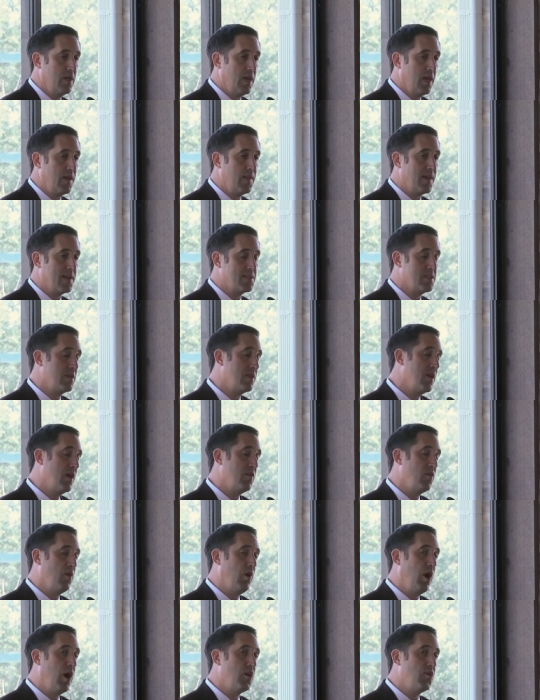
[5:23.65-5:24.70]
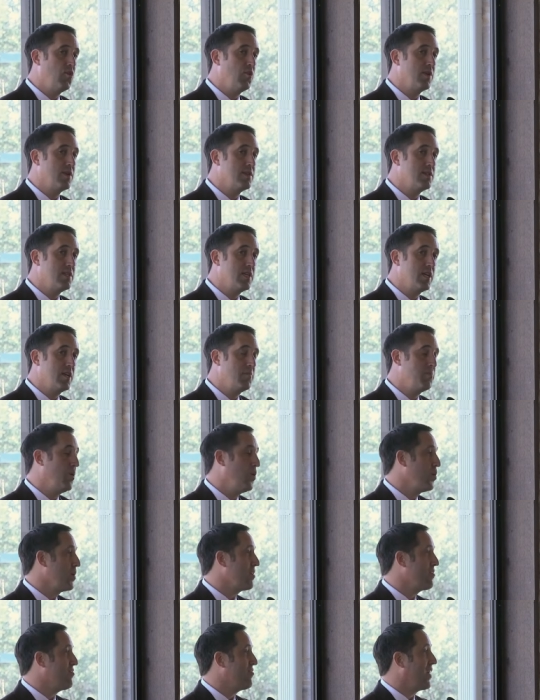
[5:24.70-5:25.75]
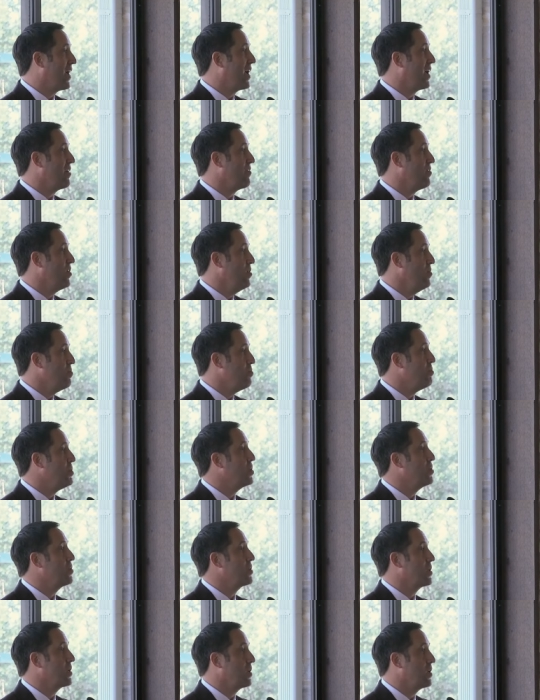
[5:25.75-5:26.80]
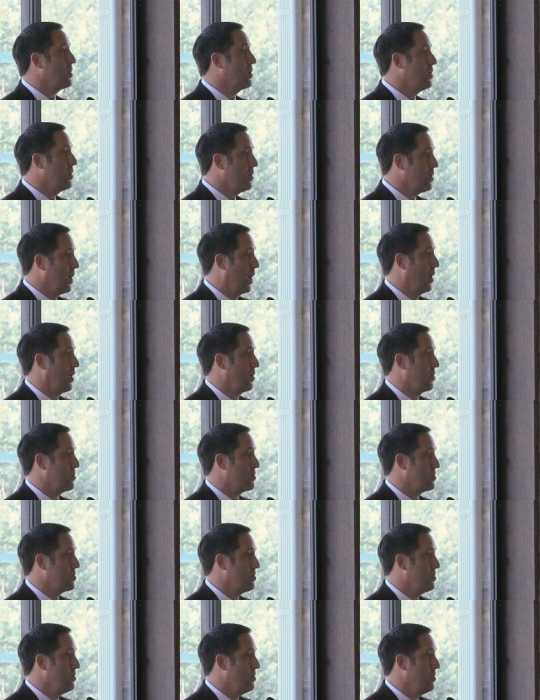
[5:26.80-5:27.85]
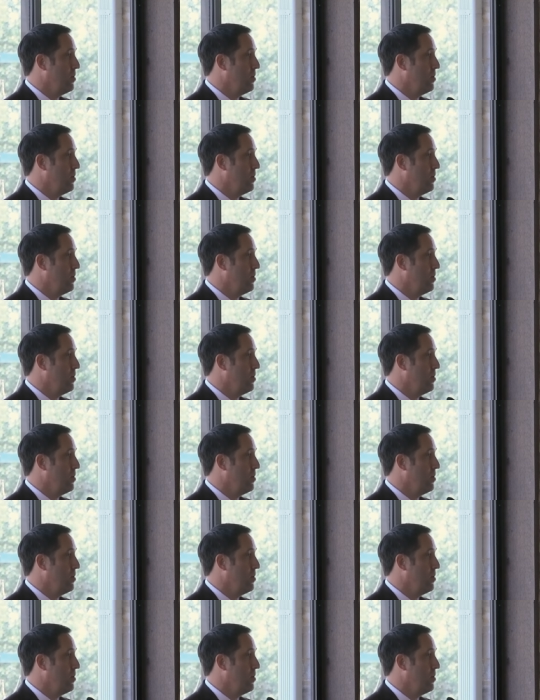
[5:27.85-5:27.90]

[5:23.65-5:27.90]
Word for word: and that's another one hundred ten point five billion dollars.